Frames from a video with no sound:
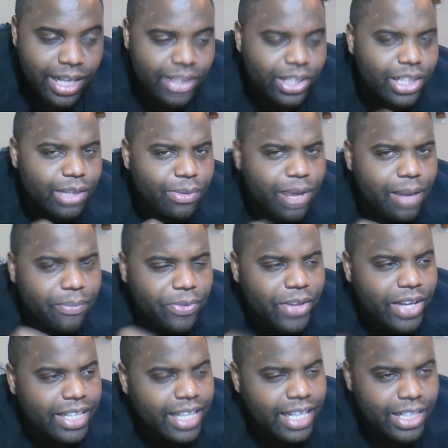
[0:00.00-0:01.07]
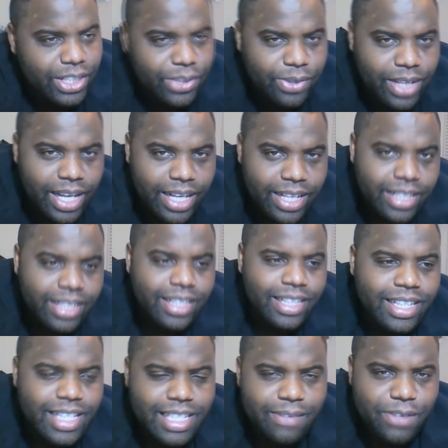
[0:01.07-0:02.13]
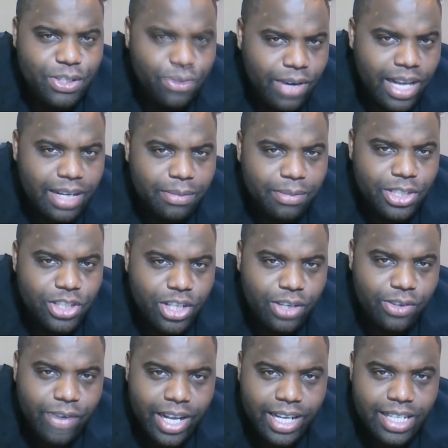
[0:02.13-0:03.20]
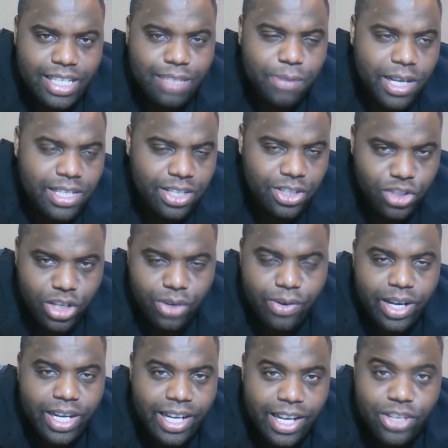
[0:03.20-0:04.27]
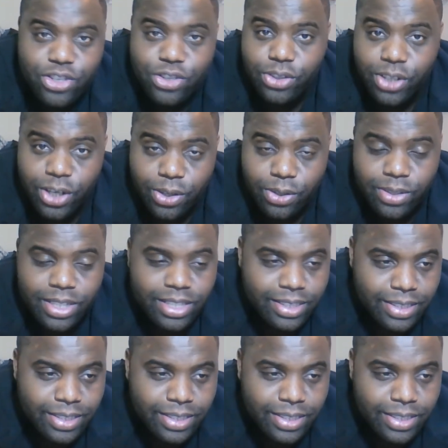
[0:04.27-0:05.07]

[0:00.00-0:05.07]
Now, the only way I'm thinking they could do that is if it's randomly generated, space is generated as you go